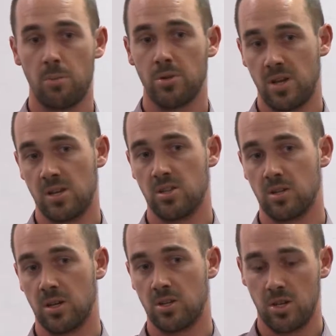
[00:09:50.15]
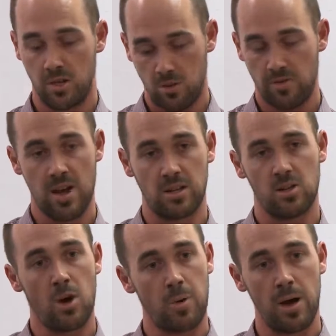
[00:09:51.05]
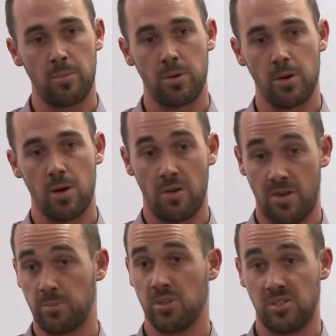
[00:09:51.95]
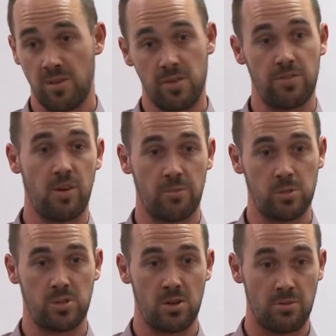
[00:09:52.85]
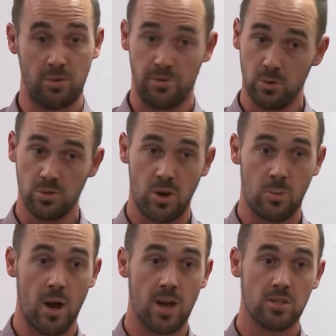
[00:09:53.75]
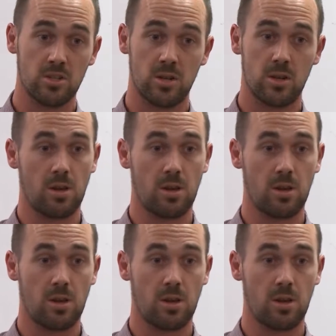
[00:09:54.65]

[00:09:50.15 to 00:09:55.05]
potentially she could have had a top-up of up to 75% of her full-time wage